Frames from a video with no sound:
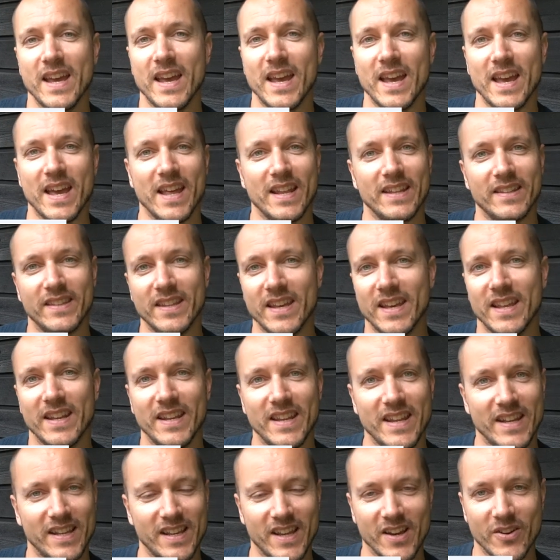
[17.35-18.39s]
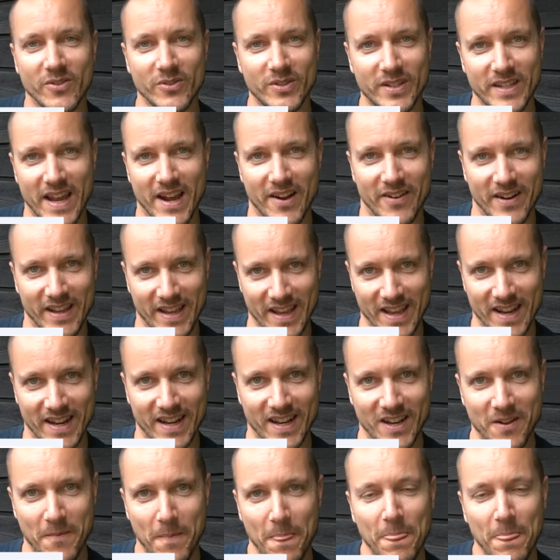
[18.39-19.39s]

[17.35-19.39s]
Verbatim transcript: and then it goes down again.